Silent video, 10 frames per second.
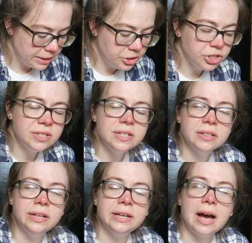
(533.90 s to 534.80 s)
It
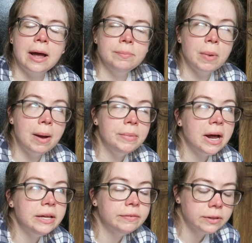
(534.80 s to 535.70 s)
just, like, I'm
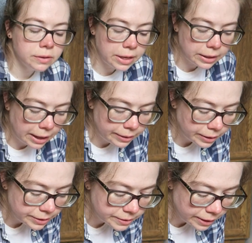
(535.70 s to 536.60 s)
not even, and
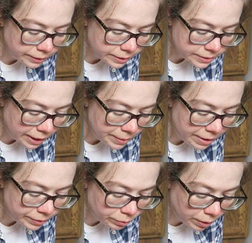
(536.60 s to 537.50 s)
I say this, I
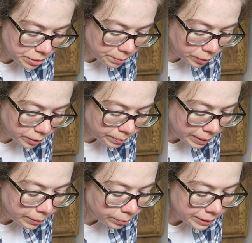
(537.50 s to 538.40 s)
haven't read the book.
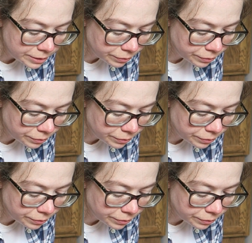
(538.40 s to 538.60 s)
Maybe it'll be